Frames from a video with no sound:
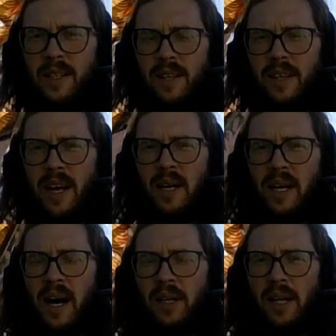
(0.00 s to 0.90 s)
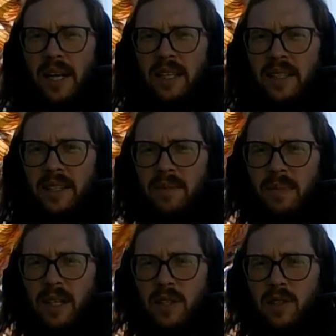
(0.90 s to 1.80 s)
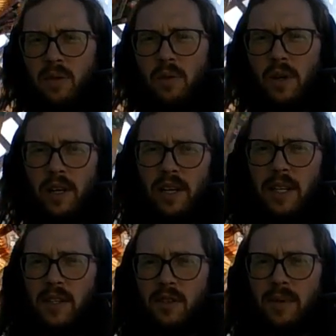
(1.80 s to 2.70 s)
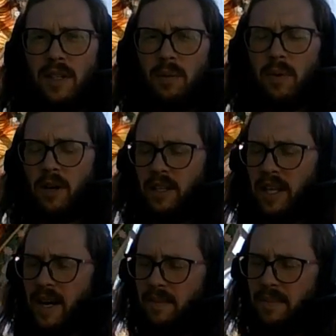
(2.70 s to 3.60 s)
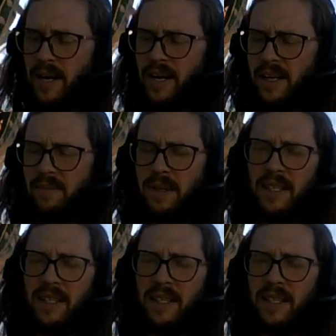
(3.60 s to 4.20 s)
The Night I Got Enlightened, because you were an instrumental part in that by being